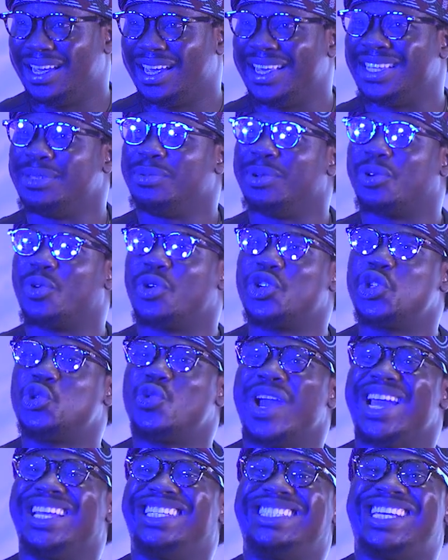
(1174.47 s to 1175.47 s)
It's because
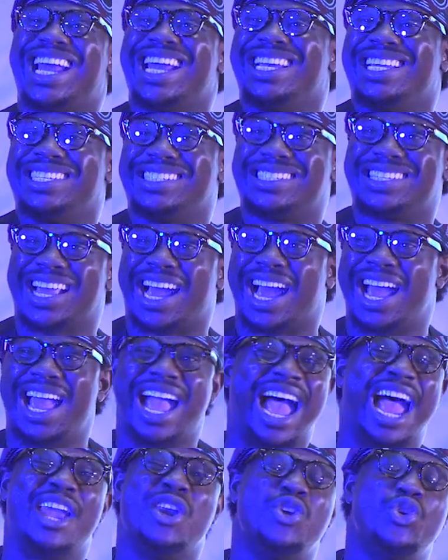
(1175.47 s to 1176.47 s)
you are a shining star
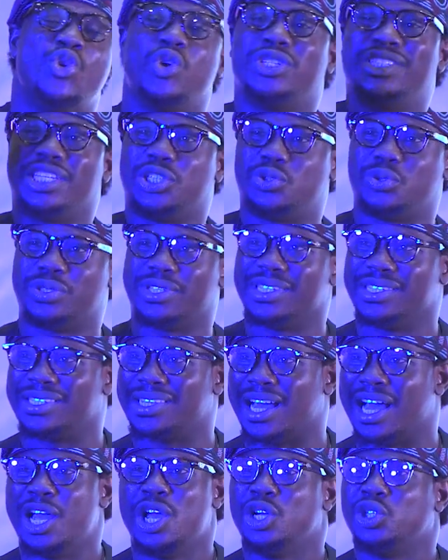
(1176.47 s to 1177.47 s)
and not a shooting
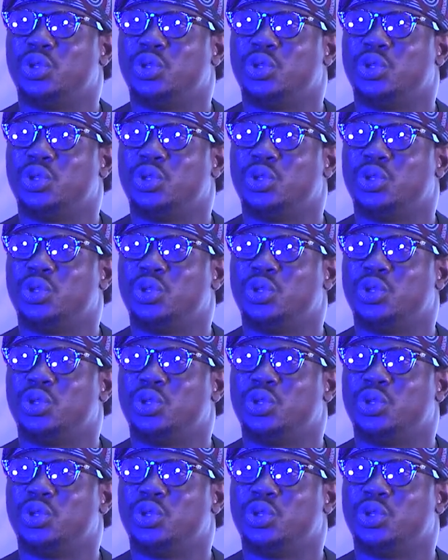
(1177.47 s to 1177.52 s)
star.